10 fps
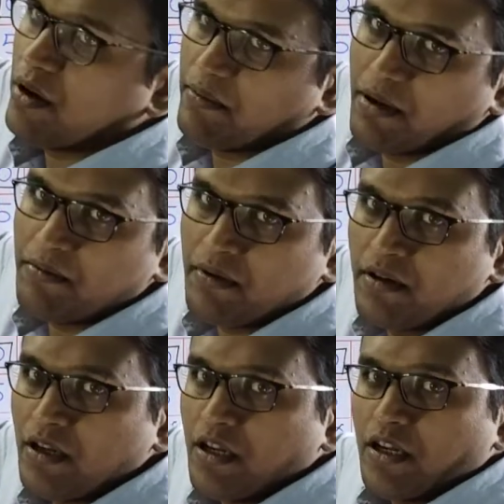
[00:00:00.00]

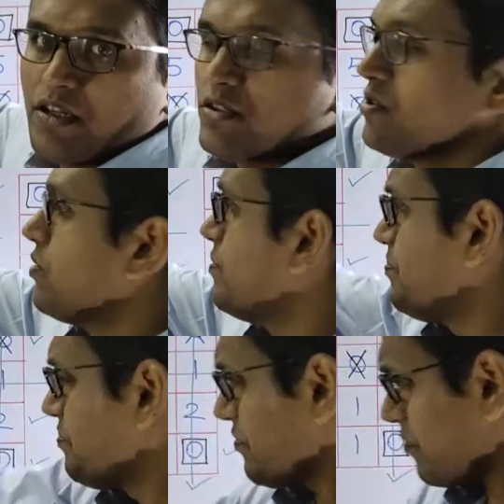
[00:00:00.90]
problem.
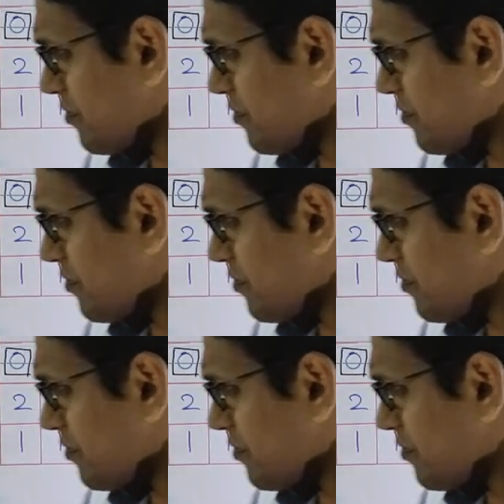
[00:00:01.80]
So